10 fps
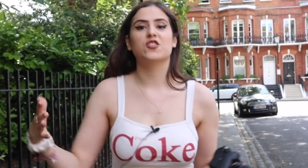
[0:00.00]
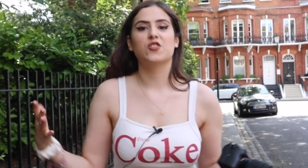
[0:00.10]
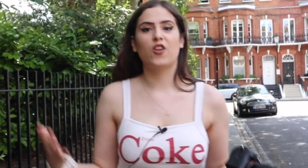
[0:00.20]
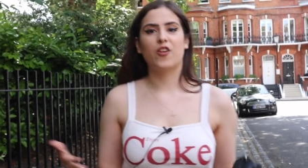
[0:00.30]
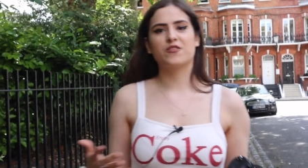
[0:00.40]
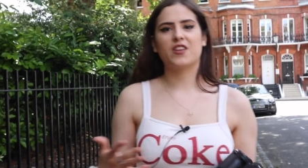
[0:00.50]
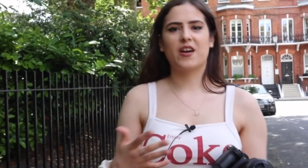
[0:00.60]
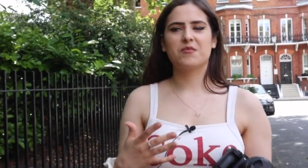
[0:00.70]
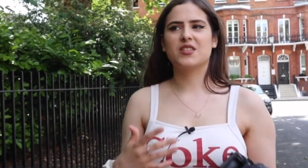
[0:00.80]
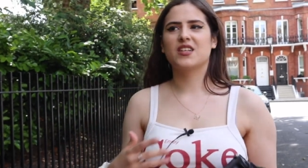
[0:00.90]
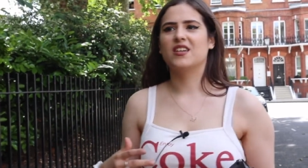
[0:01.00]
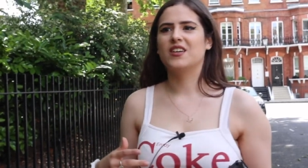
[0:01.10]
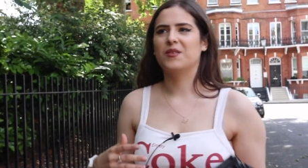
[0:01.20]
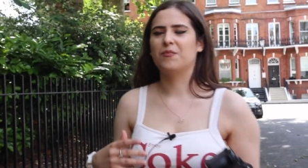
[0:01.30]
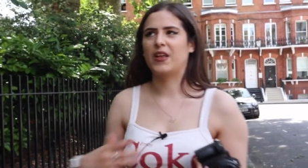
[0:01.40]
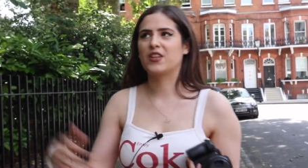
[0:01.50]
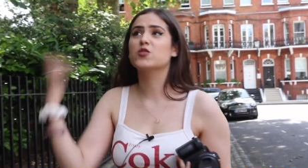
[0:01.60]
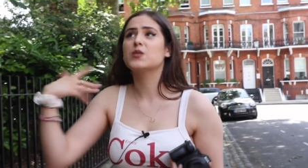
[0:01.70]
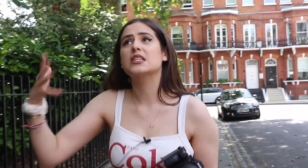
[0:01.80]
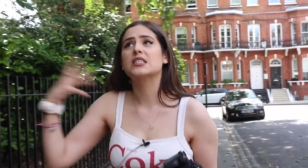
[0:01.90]
shot a lot of times, like
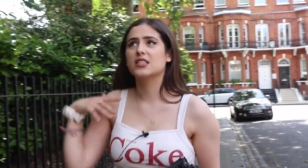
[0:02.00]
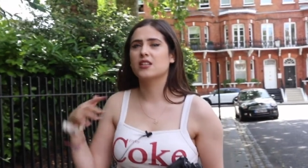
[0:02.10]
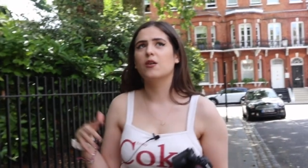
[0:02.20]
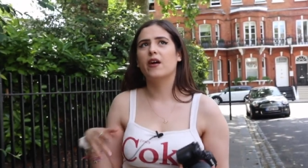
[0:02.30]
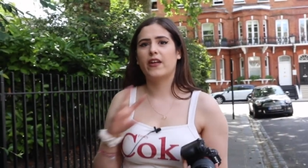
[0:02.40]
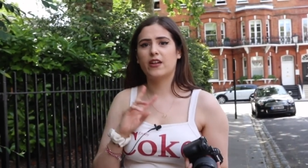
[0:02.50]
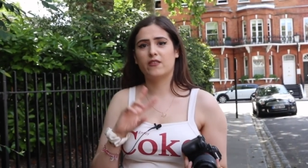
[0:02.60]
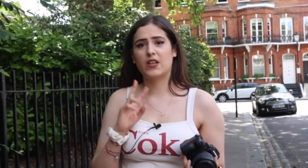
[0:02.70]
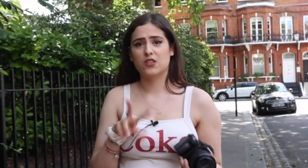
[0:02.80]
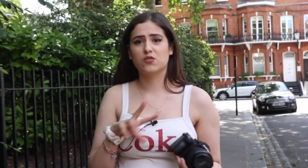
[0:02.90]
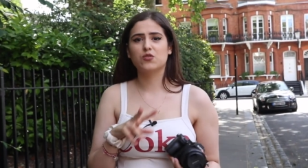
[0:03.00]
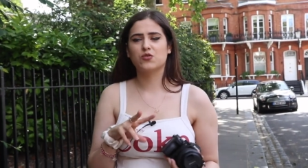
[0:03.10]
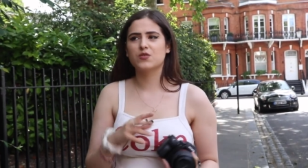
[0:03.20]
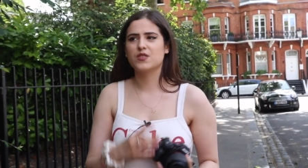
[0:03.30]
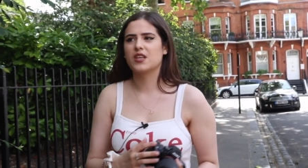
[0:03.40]
2 years ago I've done two shoots